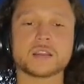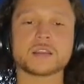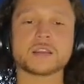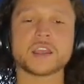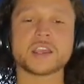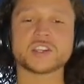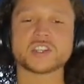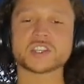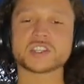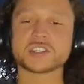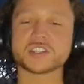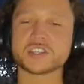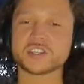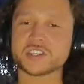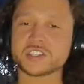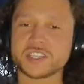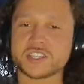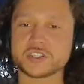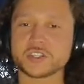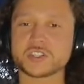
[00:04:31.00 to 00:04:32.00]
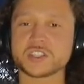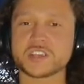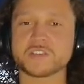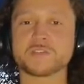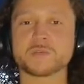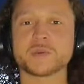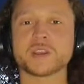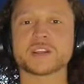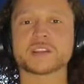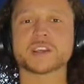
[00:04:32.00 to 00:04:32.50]
It's just interesting
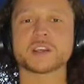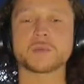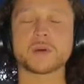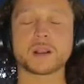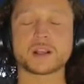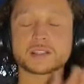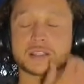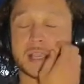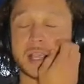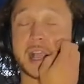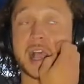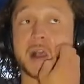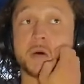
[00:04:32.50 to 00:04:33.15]
for me to think about, because like